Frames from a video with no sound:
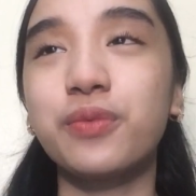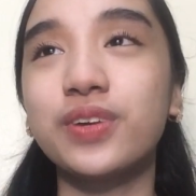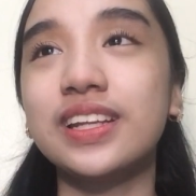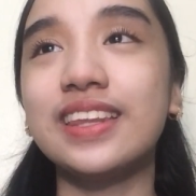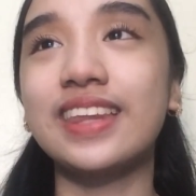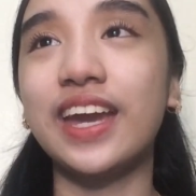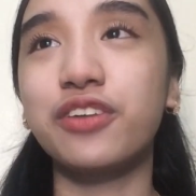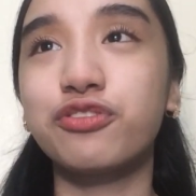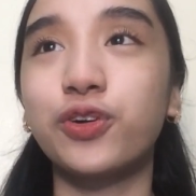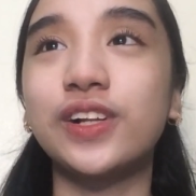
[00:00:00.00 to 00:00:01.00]
I'm really
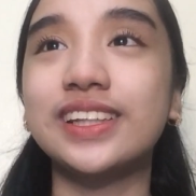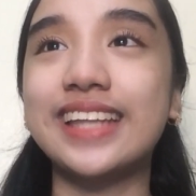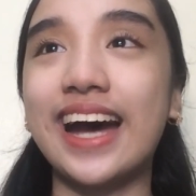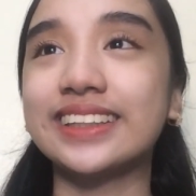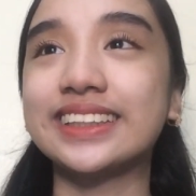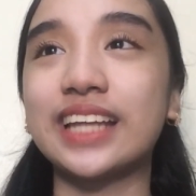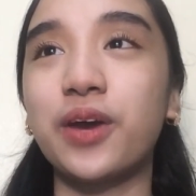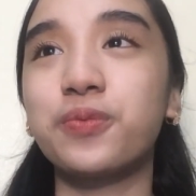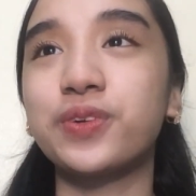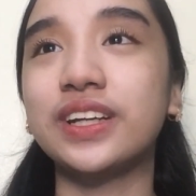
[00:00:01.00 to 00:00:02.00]
thankful that
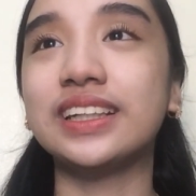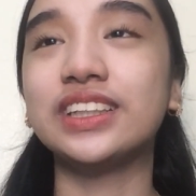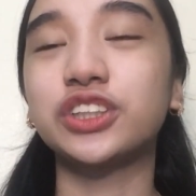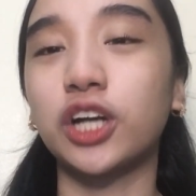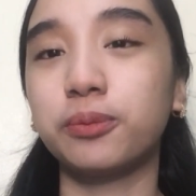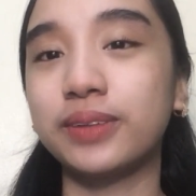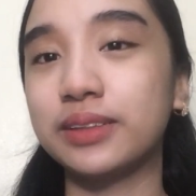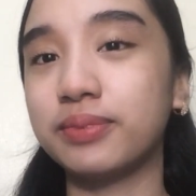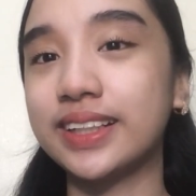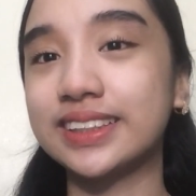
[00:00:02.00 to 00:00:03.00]
STEM really
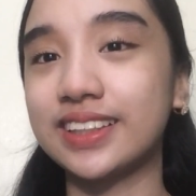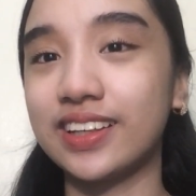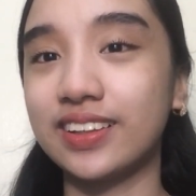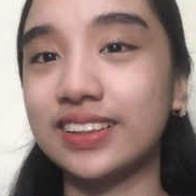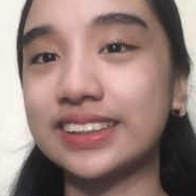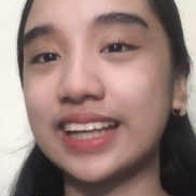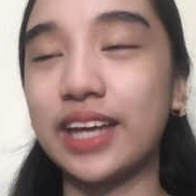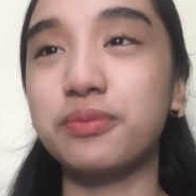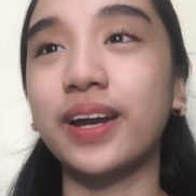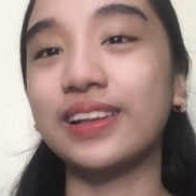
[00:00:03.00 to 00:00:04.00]
sharpened my skills
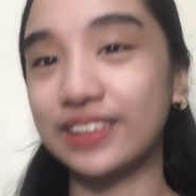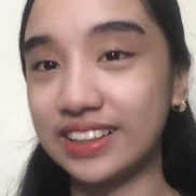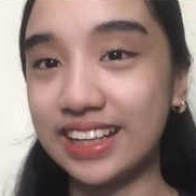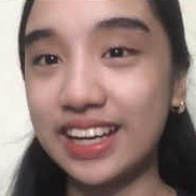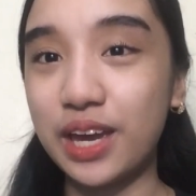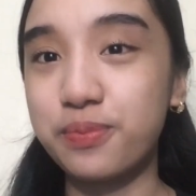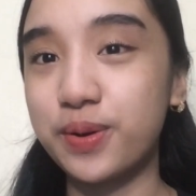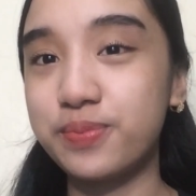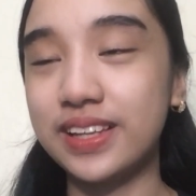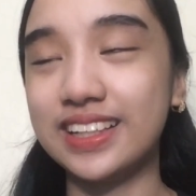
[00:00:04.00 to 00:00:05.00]
and my learning
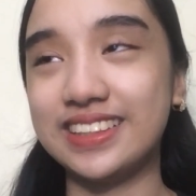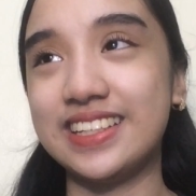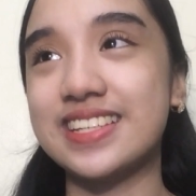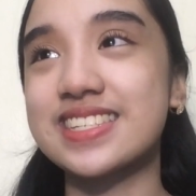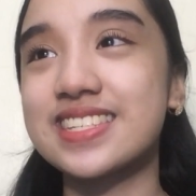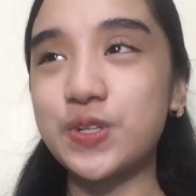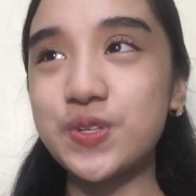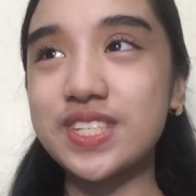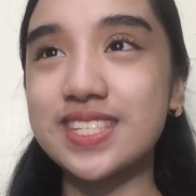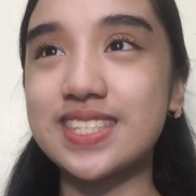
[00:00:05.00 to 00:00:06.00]
capabilities.
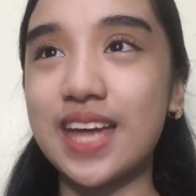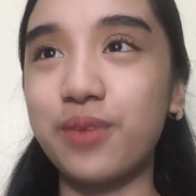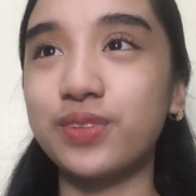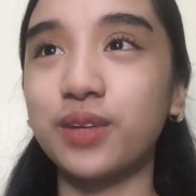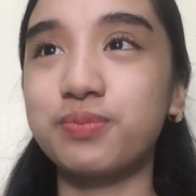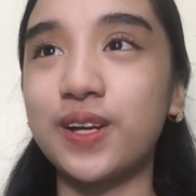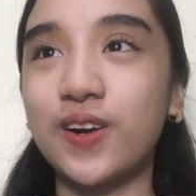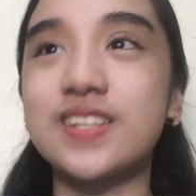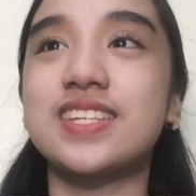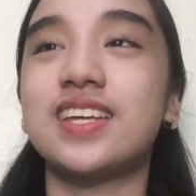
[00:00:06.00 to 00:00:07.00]
Choose STEM not
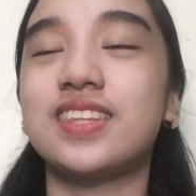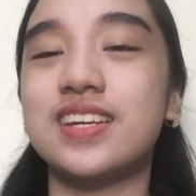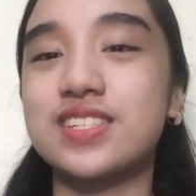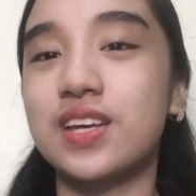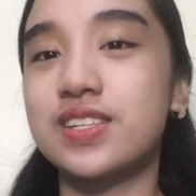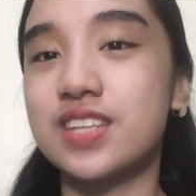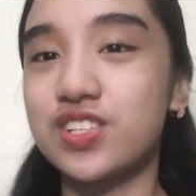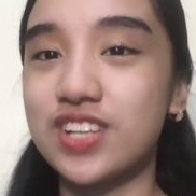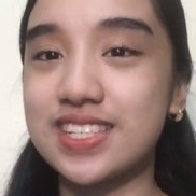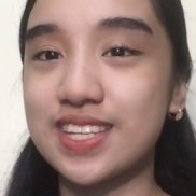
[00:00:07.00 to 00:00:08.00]
because it is
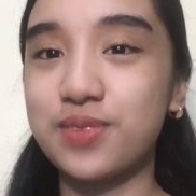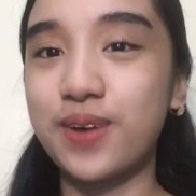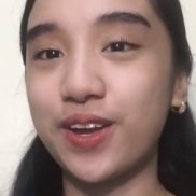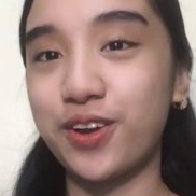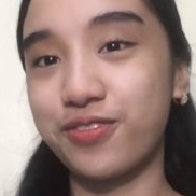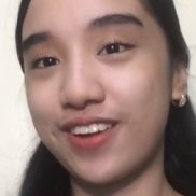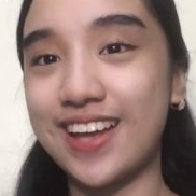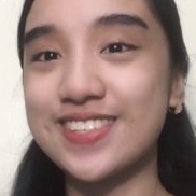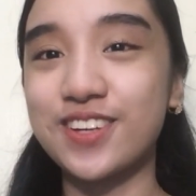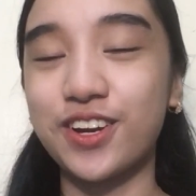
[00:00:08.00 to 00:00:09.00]
suggested by your
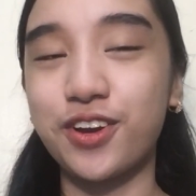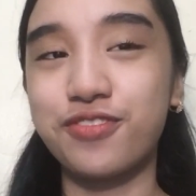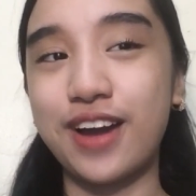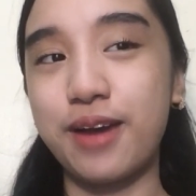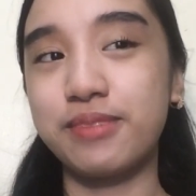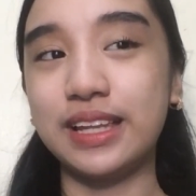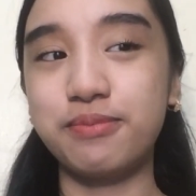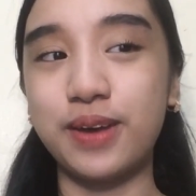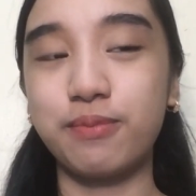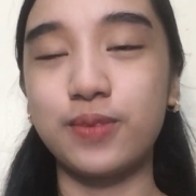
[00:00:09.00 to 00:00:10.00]
friends or your family
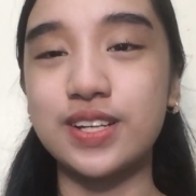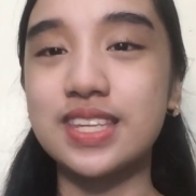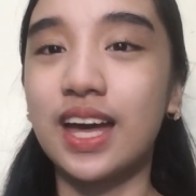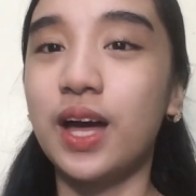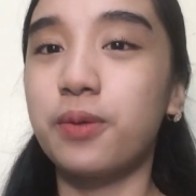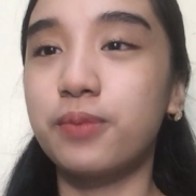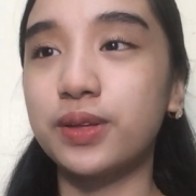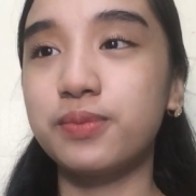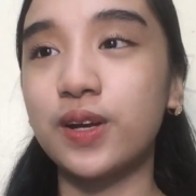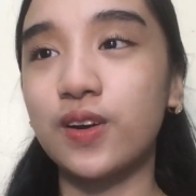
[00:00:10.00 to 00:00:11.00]
members,
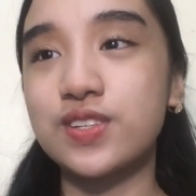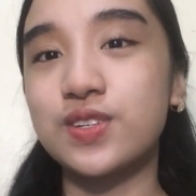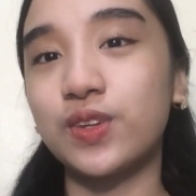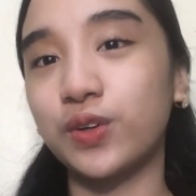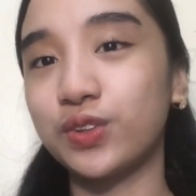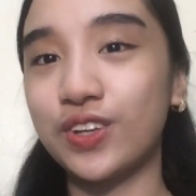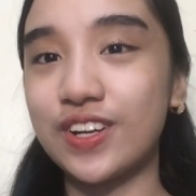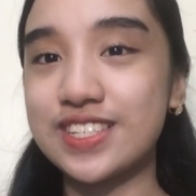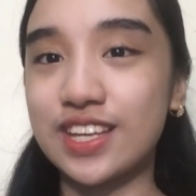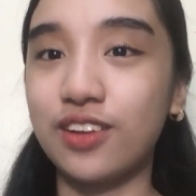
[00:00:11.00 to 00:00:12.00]
but because you know to
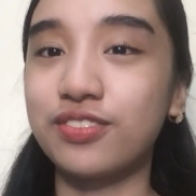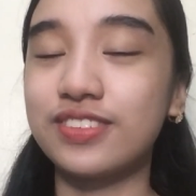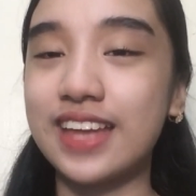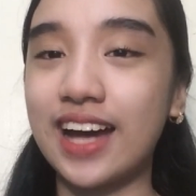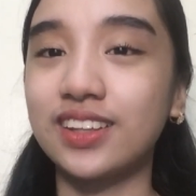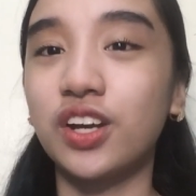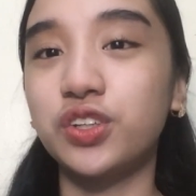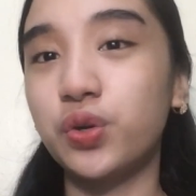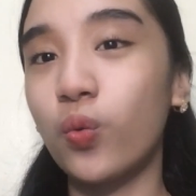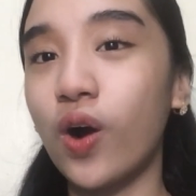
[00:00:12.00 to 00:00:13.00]
yourself that
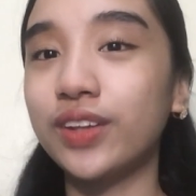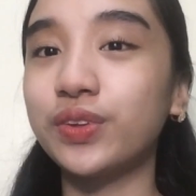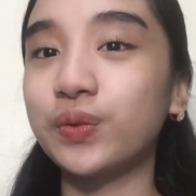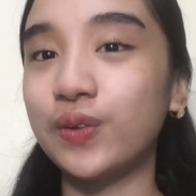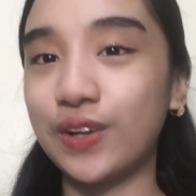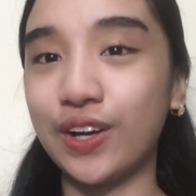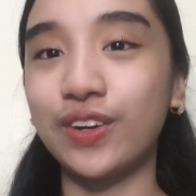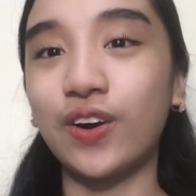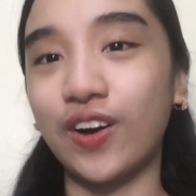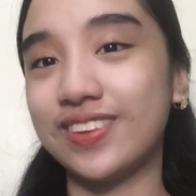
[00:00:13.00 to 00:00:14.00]
you want to
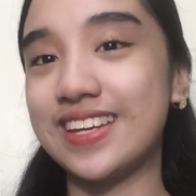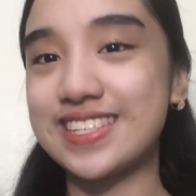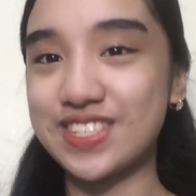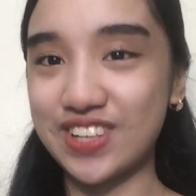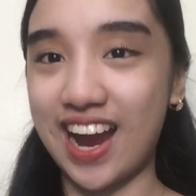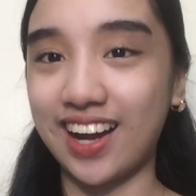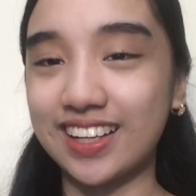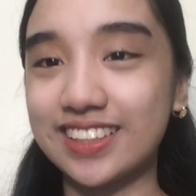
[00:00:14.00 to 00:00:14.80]
learn on this track.